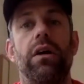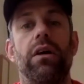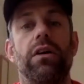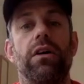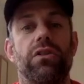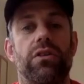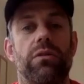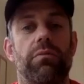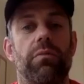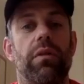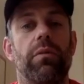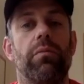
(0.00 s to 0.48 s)

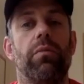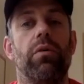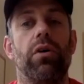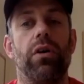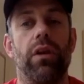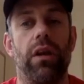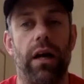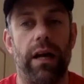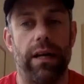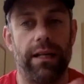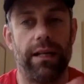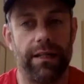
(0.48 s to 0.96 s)
some of the
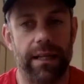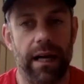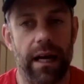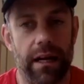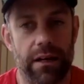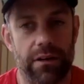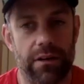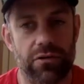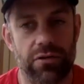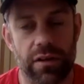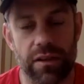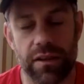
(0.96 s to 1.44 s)
more like
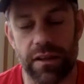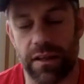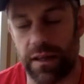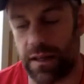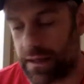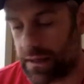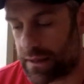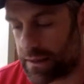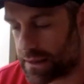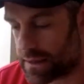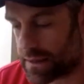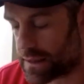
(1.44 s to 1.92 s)
dietary
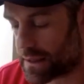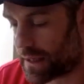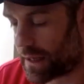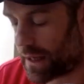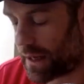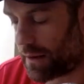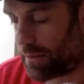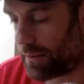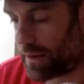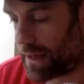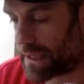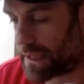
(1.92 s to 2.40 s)
things um, yeah.